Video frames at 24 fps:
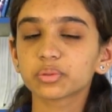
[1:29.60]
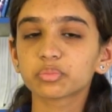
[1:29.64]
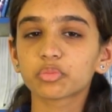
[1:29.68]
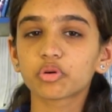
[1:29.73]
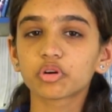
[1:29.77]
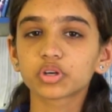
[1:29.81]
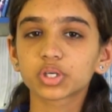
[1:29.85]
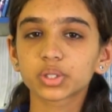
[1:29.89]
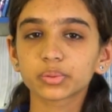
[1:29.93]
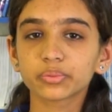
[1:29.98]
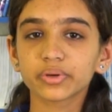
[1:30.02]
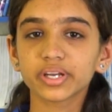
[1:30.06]
they
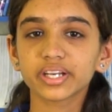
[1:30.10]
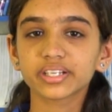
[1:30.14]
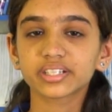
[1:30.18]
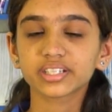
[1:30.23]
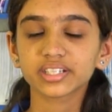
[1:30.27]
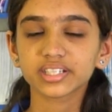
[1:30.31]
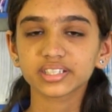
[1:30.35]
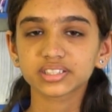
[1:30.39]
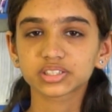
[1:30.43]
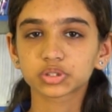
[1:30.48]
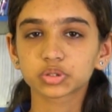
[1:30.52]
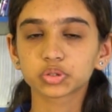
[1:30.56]
motivate
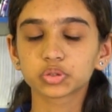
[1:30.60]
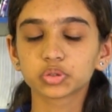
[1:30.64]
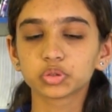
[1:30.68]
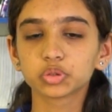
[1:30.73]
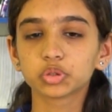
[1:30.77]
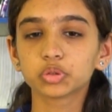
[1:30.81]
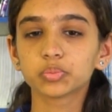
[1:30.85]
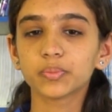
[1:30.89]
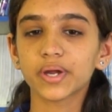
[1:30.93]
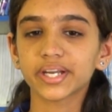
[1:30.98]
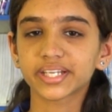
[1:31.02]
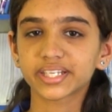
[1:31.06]
us to
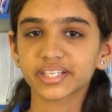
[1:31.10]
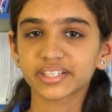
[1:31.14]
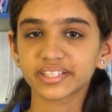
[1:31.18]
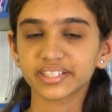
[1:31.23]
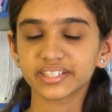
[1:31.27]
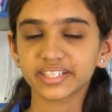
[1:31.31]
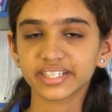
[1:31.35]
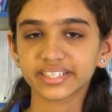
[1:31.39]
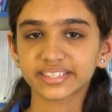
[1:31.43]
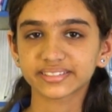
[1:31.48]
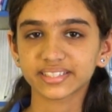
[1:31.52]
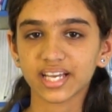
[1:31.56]
do better
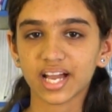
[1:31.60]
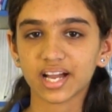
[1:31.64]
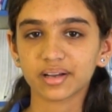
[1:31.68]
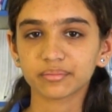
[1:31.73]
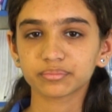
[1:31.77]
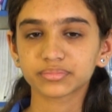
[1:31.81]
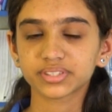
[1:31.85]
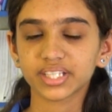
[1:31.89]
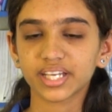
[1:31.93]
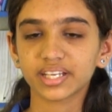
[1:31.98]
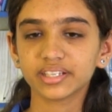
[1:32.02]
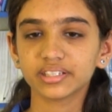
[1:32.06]
in
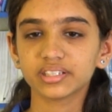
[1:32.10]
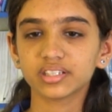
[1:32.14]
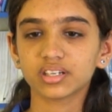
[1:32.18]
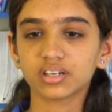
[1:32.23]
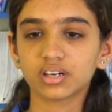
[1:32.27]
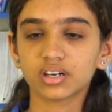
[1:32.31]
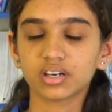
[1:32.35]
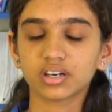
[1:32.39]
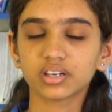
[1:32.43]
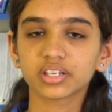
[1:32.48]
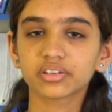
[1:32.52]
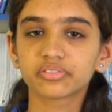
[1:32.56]
exams, and
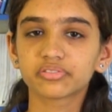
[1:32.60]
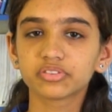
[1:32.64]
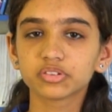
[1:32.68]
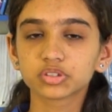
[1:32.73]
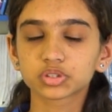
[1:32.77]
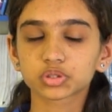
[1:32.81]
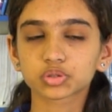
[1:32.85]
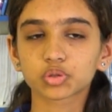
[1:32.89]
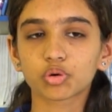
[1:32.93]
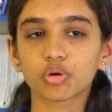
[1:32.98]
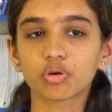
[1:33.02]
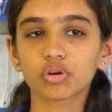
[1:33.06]
if
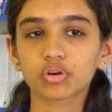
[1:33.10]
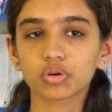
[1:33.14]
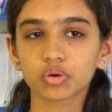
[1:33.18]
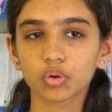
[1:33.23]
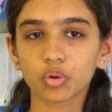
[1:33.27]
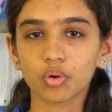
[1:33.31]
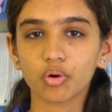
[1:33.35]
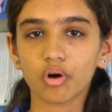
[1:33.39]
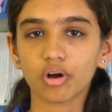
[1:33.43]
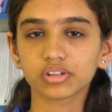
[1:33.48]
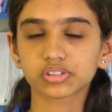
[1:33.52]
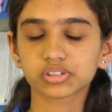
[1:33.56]
you score
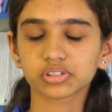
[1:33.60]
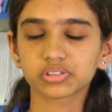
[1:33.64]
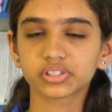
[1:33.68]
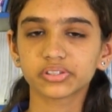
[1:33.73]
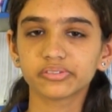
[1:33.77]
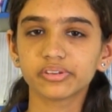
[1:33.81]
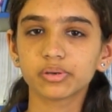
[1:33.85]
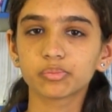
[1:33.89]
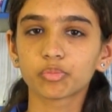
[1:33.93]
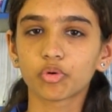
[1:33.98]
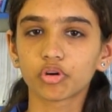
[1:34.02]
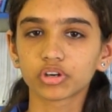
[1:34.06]
low also,
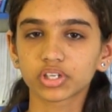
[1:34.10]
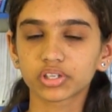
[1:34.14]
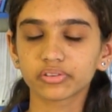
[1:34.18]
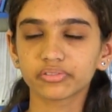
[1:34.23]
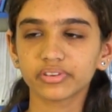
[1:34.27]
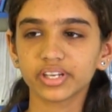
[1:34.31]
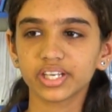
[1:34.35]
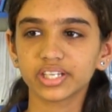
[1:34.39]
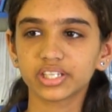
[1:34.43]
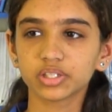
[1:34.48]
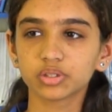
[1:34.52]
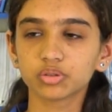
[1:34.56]
they will
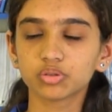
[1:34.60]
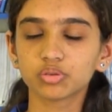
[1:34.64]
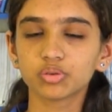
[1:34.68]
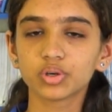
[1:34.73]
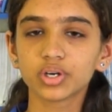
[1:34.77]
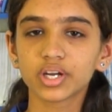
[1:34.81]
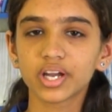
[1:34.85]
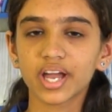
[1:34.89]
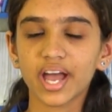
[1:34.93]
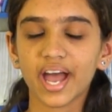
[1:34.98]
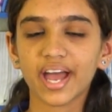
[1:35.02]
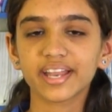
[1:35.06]
motivate you
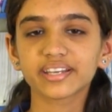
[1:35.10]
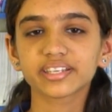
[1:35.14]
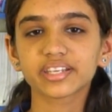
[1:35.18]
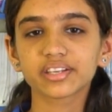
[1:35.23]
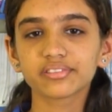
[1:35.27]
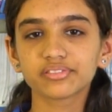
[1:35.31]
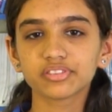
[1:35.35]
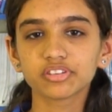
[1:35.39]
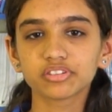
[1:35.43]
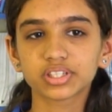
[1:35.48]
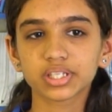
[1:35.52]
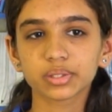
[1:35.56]
and
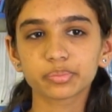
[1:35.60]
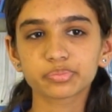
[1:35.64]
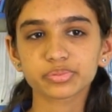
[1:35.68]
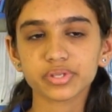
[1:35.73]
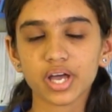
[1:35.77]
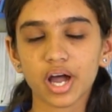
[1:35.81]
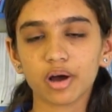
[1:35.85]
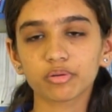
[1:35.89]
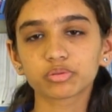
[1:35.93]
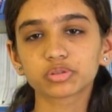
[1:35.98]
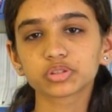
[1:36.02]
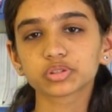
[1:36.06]
give you
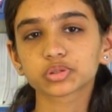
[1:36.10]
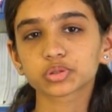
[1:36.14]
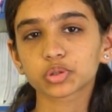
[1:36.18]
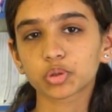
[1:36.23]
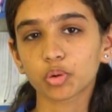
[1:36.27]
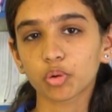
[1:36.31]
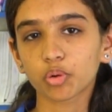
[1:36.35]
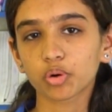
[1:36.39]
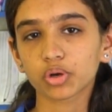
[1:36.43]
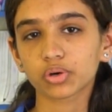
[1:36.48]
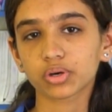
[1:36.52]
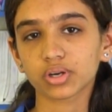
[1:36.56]
tips how to
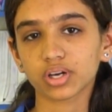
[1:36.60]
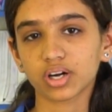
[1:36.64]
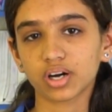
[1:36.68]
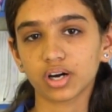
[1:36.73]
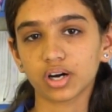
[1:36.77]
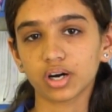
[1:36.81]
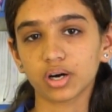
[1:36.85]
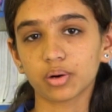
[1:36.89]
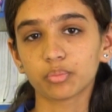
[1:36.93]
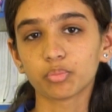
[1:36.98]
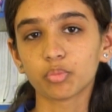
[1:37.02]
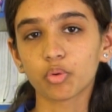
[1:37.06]
score
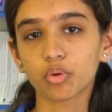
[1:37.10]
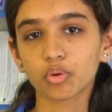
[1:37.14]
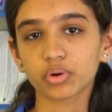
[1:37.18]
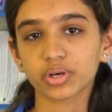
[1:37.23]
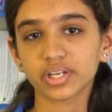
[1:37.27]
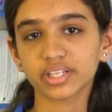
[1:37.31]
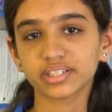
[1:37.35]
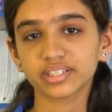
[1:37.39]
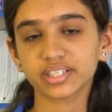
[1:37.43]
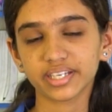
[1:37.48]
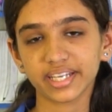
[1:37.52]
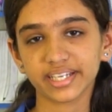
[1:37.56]

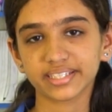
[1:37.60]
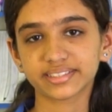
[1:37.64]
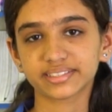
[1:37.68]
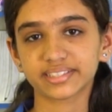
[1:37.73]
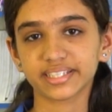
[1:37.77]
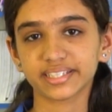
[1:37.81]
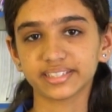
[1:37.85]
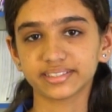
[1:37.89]
more in the next